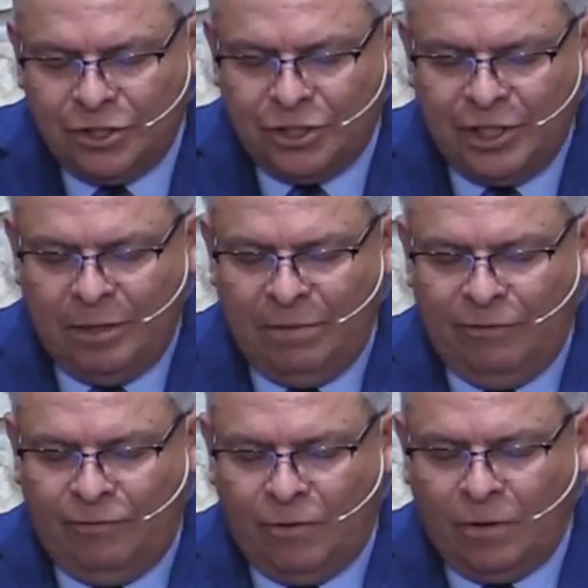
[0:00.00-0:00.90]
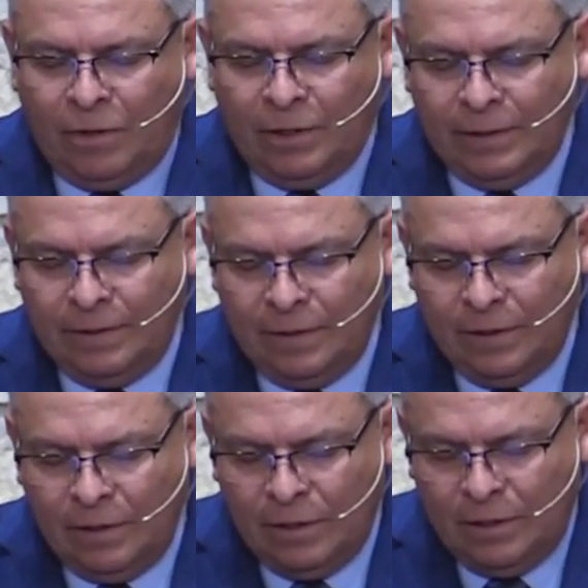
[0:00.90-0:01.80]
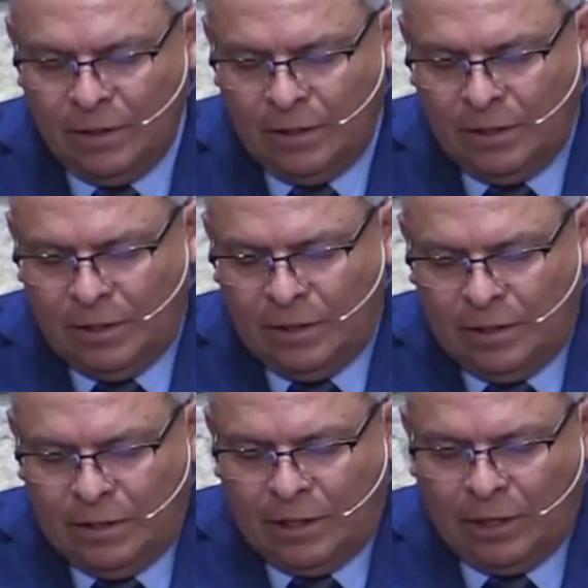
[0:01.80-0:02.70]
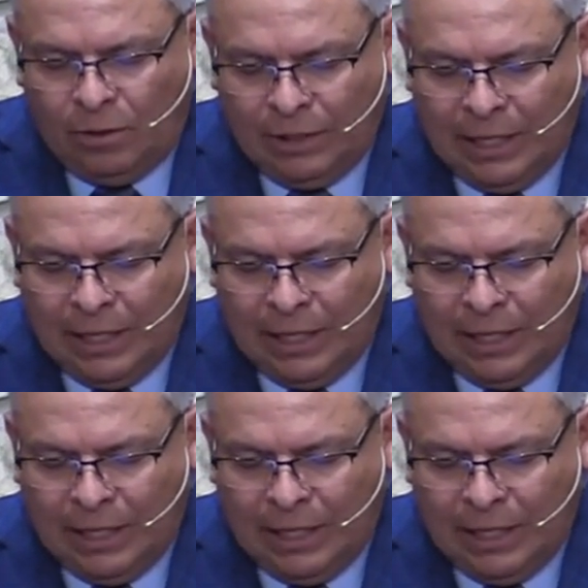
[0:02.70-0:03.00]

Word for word: sin before a holy